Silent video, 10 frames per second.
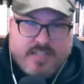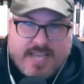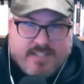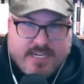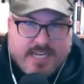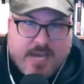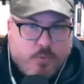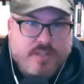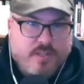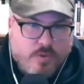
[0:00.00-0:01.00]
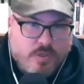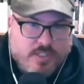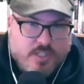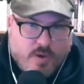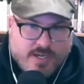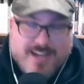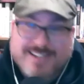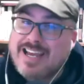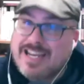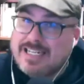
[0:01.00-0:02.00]
asking God what in the world is going
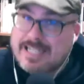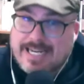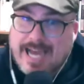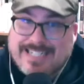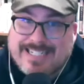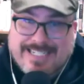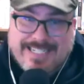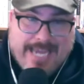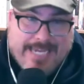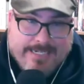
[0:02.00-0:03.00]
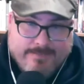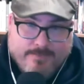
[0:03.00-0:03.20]
on, God can take.